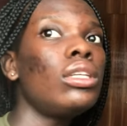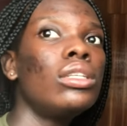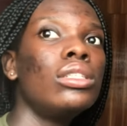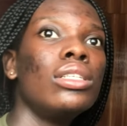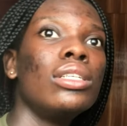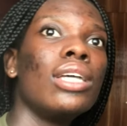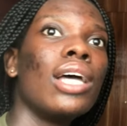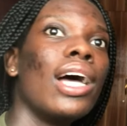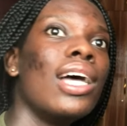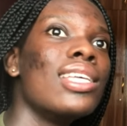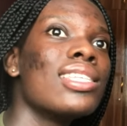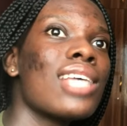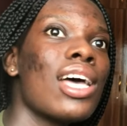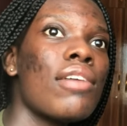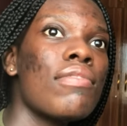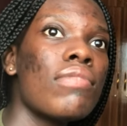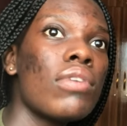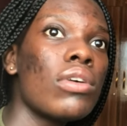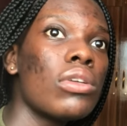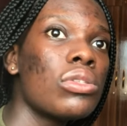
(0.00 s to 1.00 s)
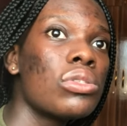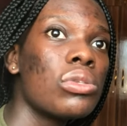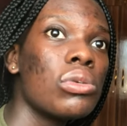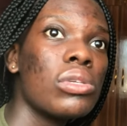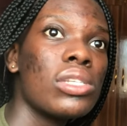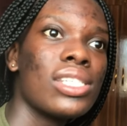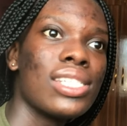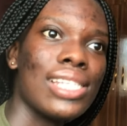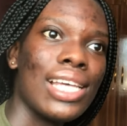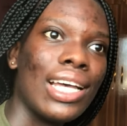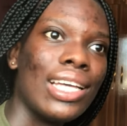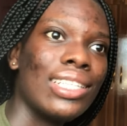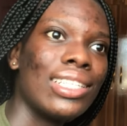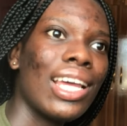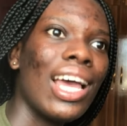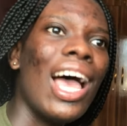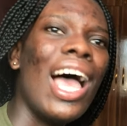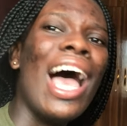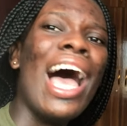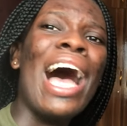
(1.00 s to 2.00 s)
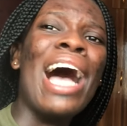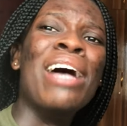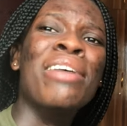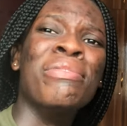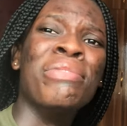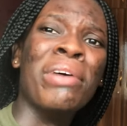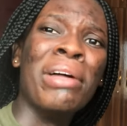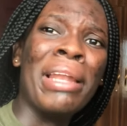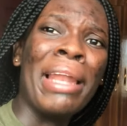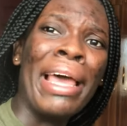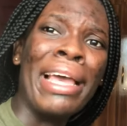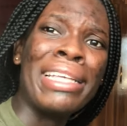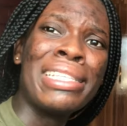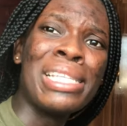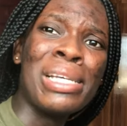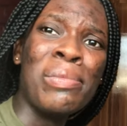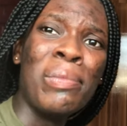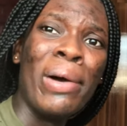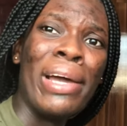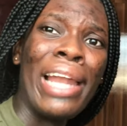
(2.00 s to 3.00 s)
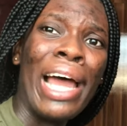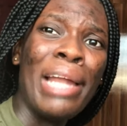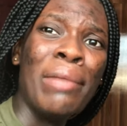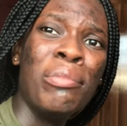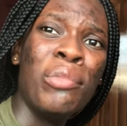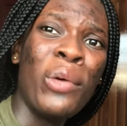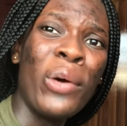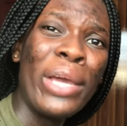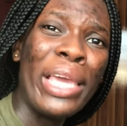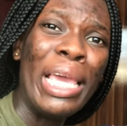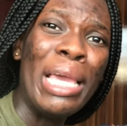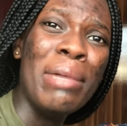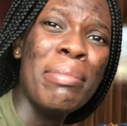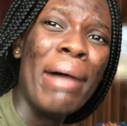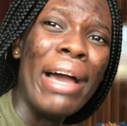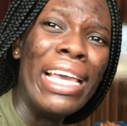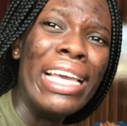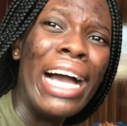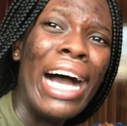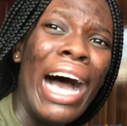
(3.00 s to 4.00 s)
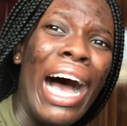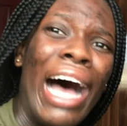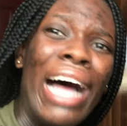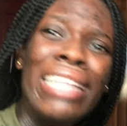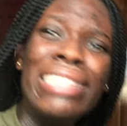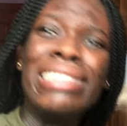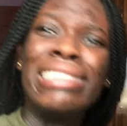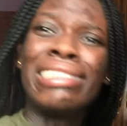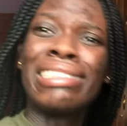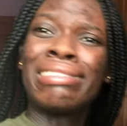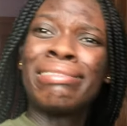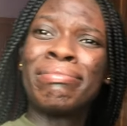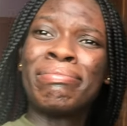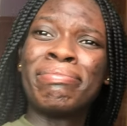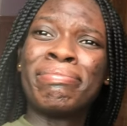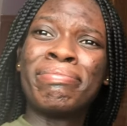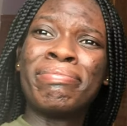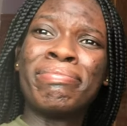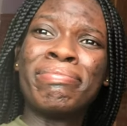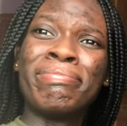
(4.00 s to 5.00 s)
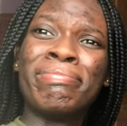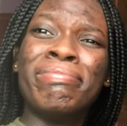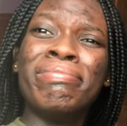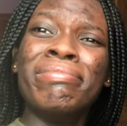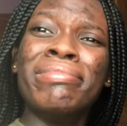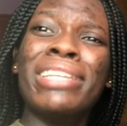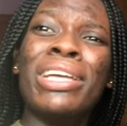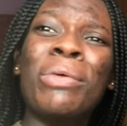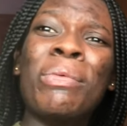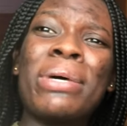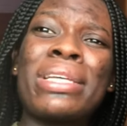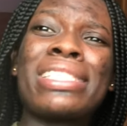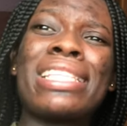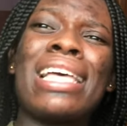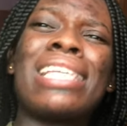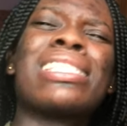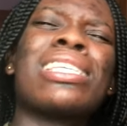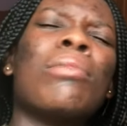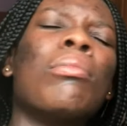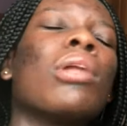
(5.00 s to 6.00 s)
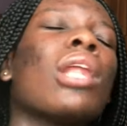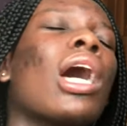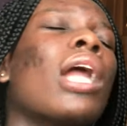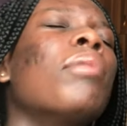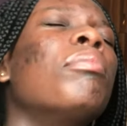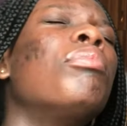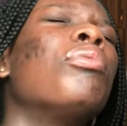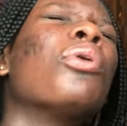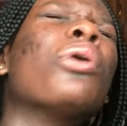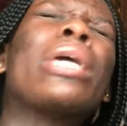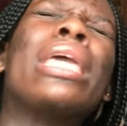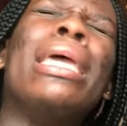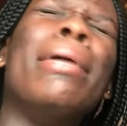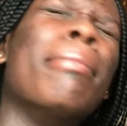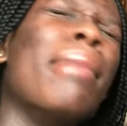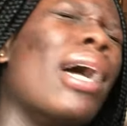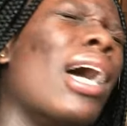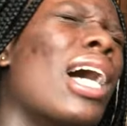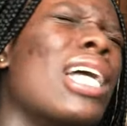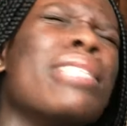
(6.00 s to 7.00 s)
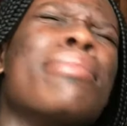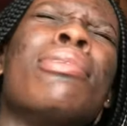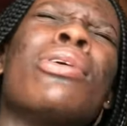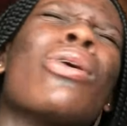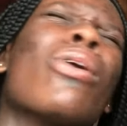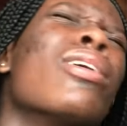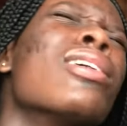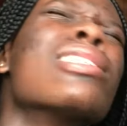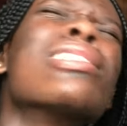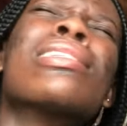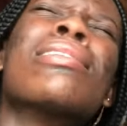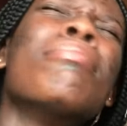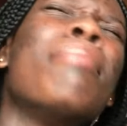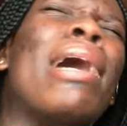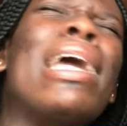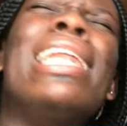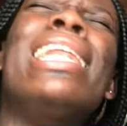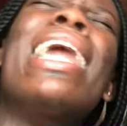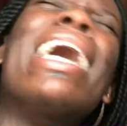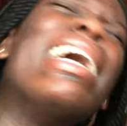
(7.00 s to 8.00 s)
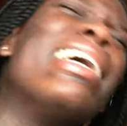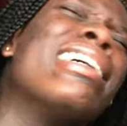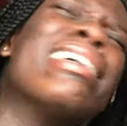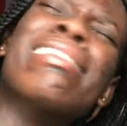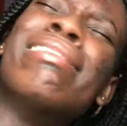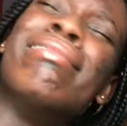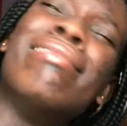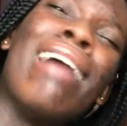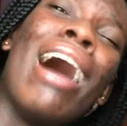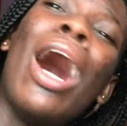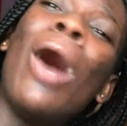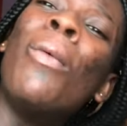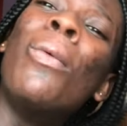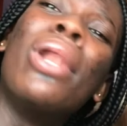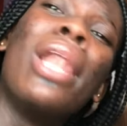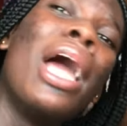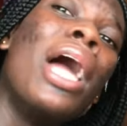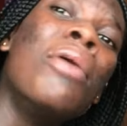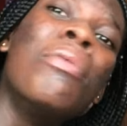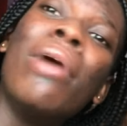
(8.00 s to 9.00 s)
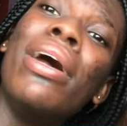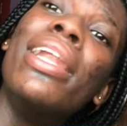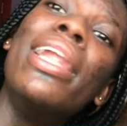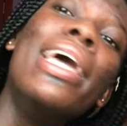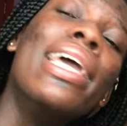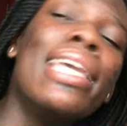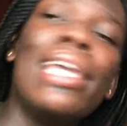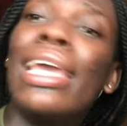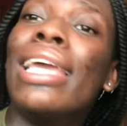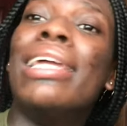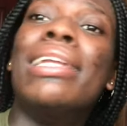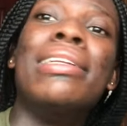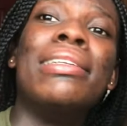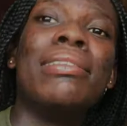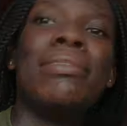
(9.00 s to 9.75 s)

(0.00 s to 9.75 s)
Guys, I felt so sad. I felt like someone had broken my heart. It was like someone had broken my heart because my leg. How will I run again?